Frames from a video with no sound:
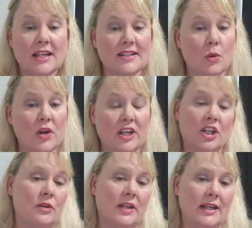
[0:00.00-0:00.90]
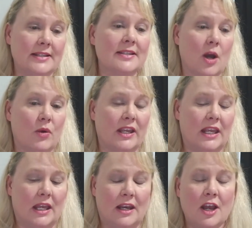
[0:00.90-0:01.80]
So we knew this going
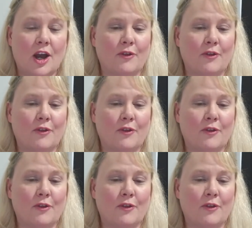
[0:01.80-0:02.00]
in.